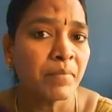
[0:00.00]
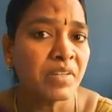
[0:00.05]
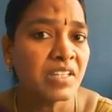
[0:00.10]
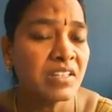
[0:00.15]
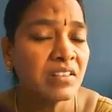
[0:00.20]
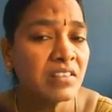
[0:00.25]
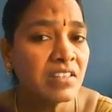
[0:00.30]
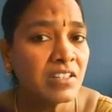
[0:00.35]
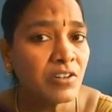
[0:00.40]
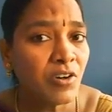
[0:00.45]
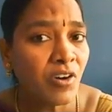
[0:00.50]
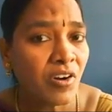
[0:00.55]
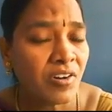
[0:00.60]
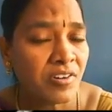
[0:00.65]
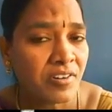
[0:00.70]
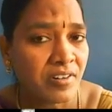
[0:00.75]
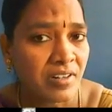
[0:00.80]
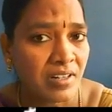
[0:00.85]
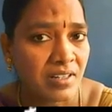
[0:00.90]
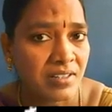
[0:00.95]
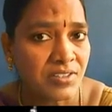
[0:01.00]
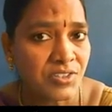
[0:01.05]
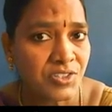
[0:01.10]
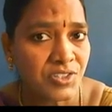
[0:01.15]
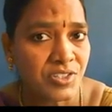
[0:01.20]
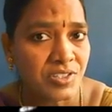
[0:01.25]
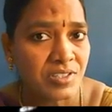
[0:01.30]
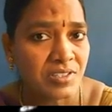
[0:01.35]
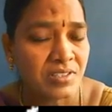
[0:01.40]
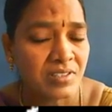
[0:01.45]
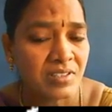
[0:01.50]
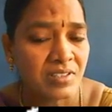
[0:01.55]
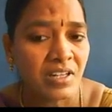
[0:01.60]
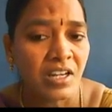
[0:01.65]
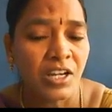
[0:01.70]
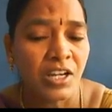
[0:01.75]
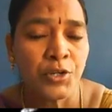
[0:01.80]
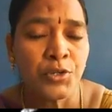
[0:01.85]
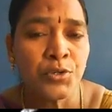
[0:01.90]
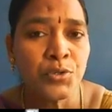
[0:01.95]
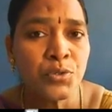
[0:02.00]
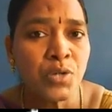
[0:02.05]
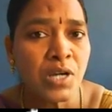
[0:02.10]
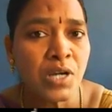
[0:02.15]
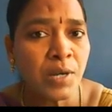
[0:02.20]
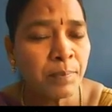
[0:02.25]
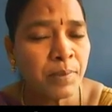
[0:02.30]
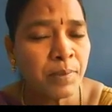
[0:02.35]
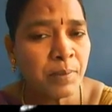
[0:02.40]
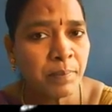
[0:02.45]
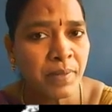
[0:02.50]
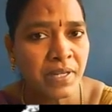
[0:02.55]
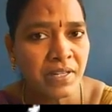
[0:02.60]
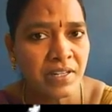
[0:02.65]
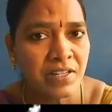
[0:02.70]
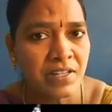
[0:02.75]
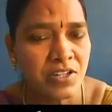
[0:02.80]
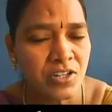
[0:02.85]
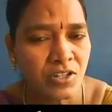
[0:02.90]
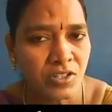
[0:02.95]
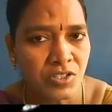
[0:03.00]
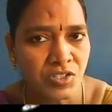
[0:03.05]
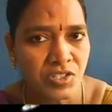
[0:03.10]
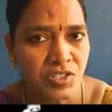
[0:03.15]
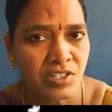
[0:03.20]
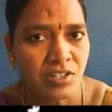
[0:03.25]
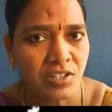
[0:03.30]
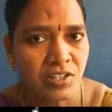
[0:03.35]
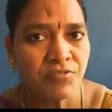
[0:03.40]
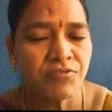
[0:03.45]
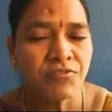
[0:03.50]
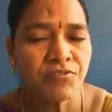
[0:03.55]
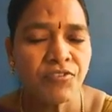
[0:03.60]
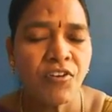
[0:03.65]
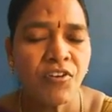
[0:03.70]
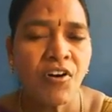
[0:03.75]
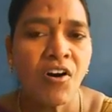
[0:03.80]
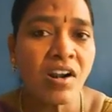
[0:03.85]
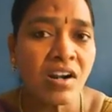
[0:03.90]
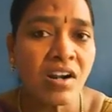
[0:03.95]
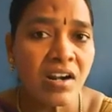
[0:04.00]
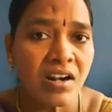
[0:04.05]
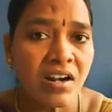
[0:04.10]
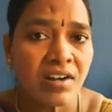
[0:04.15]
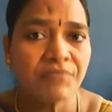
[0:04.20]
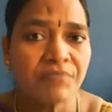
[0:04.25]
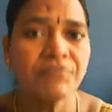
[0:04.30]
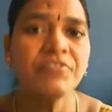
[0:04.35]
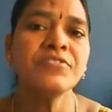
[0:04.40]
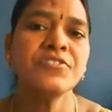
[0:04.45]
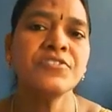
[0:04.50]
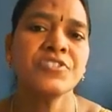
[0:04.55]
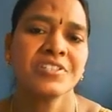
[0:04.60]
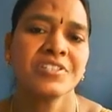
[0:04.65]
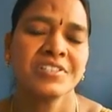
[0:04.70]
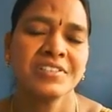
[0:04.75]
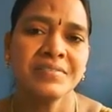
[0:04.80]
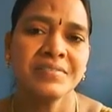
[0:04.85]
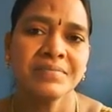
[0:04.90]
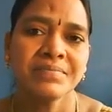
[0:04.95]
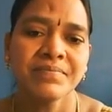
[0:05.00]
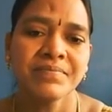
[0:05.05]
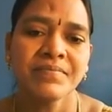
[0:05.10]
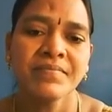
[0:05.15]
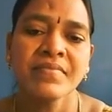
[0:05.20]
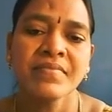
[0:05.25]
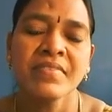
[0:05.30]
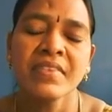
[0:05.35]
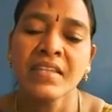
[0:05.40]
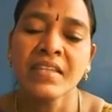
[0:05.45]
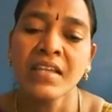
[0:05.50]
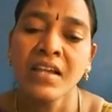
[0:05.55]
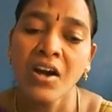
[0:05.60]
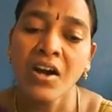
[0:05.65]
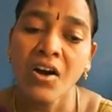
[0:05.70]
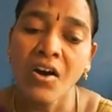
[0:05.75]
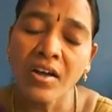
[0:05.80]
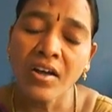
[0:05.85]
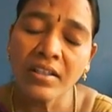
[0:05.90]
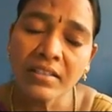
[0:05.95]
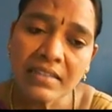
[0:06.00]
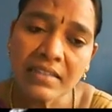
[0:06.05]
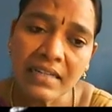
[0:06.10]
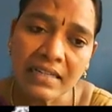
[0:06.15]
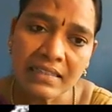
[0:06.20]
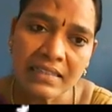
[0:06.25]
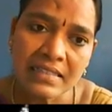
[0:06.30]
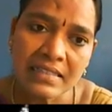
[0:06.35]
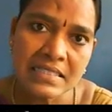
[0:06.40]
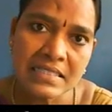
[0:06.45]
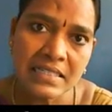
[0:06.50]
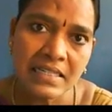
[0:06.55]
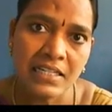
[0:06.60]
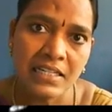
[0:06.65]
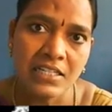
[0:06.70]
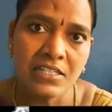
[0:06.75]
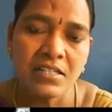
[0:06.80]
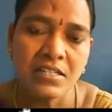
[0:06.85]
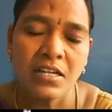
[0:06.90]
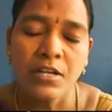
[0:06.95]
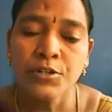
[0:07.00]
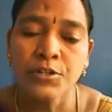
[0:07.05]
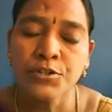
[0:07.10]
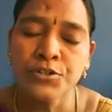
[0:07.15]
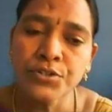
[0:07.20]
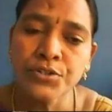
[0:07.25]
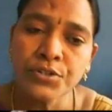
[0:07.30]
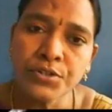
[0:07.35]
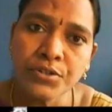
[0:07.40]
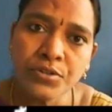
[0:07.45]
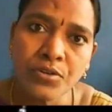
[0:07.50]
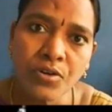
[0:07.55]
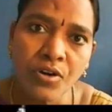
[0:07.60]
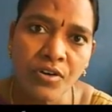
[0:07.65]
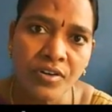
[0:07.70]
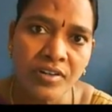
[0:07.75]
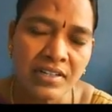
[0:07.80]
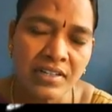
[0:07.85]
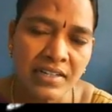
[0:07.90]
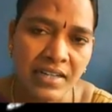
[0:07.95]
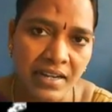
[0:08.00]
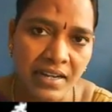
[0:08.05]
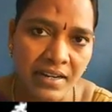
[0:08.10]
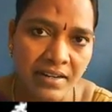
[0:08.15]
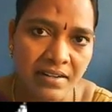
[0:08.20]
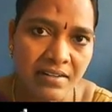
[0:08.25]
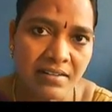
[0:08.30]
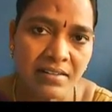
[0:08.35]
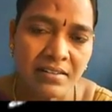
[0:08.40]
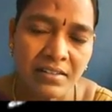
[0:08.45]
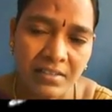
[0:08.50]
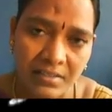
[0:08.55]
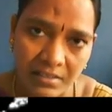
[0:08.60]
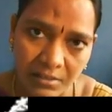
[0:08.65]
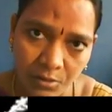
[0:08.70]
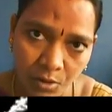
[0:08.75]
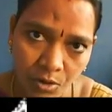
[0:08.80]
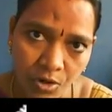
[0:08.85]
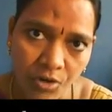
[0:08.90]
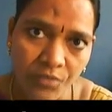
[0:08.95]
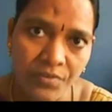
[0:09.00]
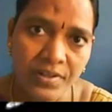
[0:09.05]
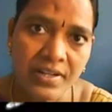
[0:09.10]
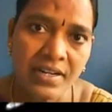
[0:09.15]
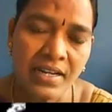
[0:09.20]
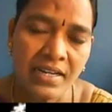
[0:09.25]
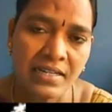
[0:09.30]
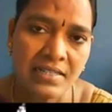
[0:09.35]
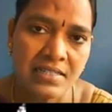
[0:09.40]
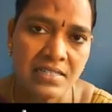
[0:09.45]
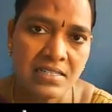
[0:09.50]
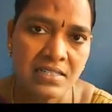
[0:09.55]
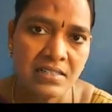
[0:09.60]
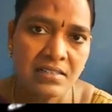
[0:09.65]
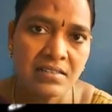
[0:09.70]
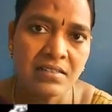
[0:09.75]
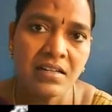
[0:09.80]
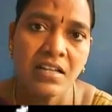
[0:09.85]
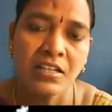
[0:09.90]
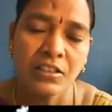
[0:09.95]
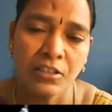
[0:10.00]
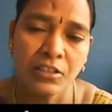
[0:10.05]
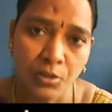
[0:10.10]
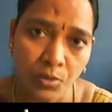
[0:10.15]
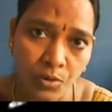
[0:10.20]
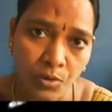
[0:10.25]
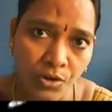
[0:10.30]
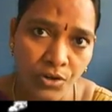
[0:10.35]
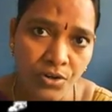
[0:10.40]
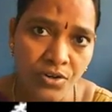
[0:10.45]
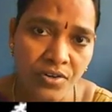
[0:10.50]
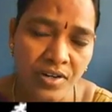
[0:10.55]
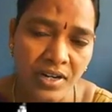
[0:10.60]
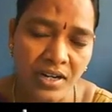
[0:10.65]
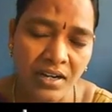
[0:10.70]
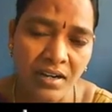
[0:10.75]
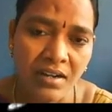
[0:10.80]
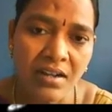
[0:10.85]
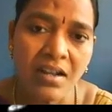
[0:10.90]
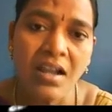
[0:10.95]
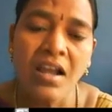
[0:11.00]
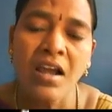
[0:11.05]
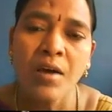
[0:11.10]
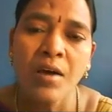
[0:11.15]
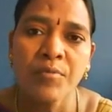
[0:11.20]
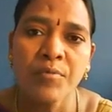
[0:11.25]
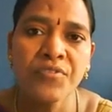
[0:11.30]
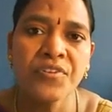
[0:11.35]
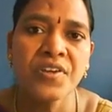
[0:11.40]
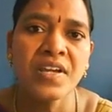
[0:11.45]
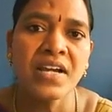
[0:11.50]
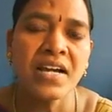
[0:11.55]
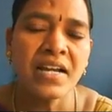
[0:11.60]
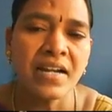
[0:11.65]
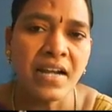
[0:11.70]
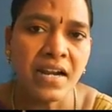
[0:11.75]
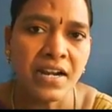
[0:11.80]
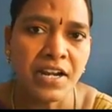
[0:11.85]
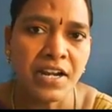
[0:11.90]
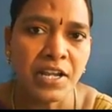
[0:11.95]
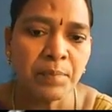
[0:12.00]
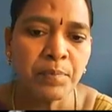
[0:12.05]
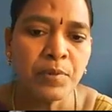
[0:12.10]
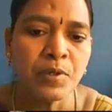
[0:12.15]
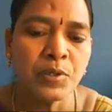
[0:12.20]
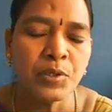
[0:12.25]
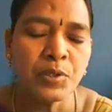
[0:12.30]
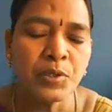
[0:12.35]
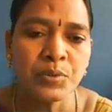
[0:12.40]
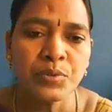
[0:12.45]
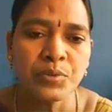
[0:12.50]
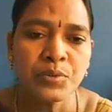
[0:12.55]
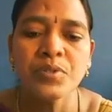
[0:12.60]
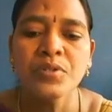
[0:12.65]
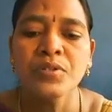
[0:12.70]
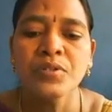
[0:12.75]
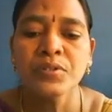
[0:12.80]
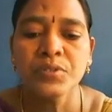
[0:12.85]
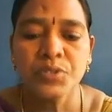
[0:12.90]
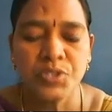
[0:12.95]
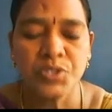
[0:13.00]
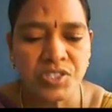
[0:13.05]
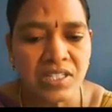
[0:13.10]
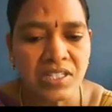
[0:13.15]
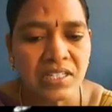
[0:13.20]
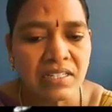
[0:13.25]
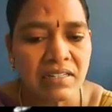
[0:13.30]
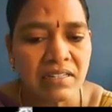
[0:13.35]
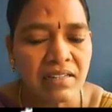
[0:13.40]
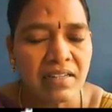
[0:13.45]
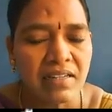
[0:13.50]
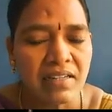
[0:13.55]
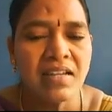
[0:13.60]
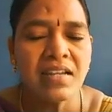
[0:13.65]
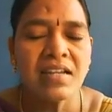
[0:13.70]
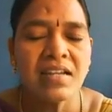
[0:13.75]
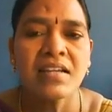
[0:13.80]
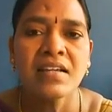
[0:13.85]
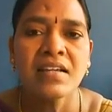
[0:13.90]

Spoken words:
In the contrast, you are preparing yourself for future. On the other side, due to quarantine, the COVID-19, the corona, we are unable to study